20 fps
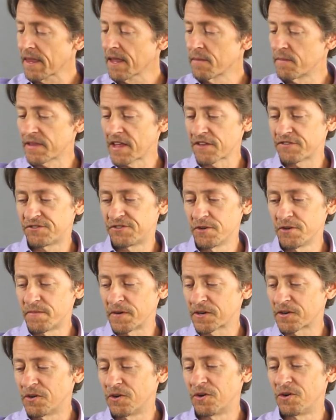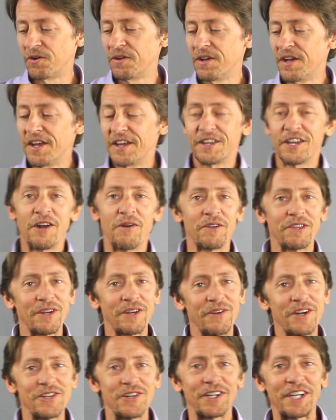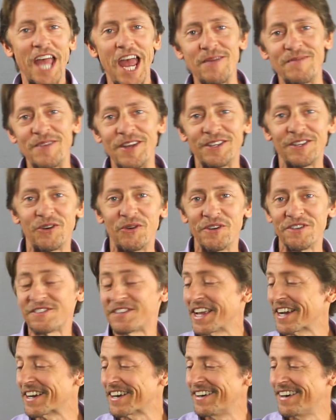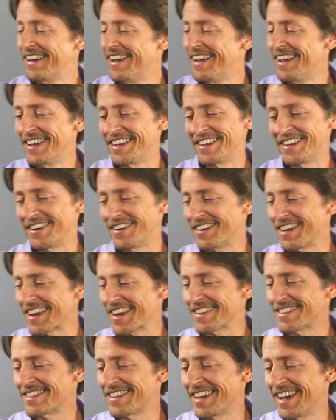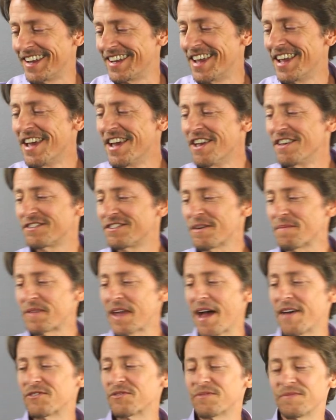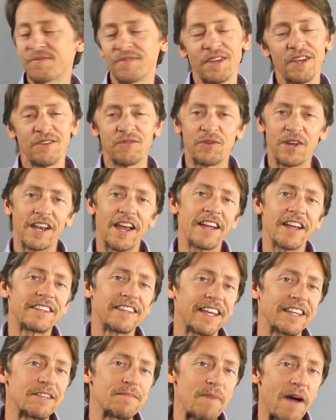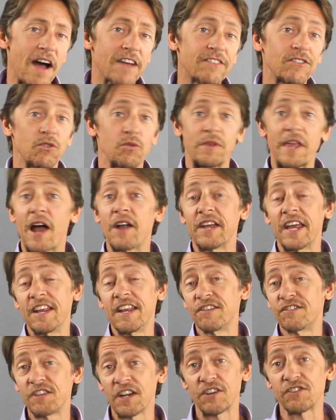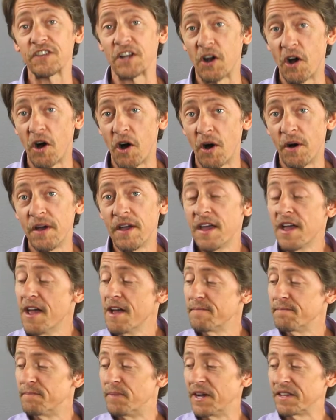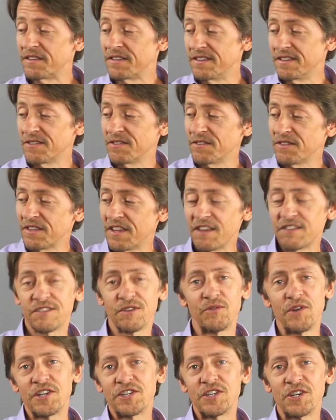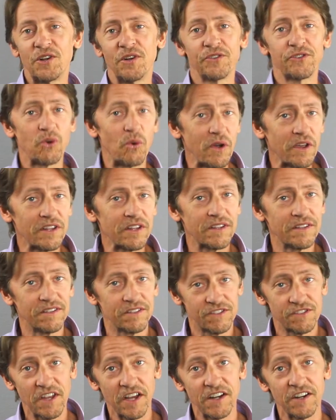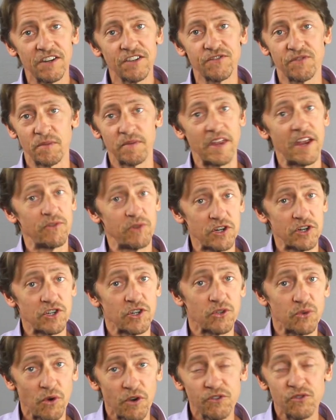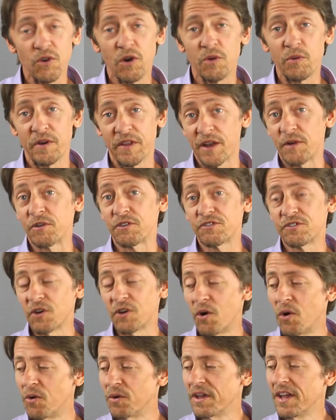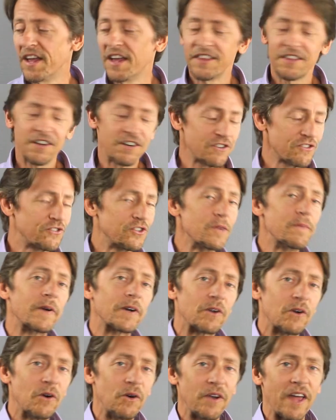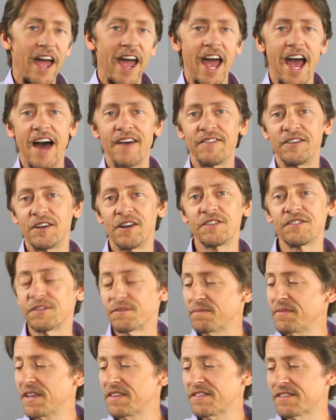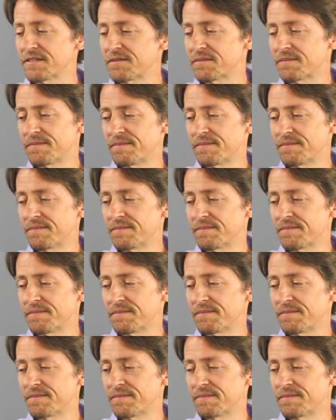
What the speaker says: But that's super cool, with the original KB Toy sticker. Like I said, sometimes we like to get the boxes without any stickers at all. But these original toy stickers from the original toy store where they were sold, they're just super cool to have. It's a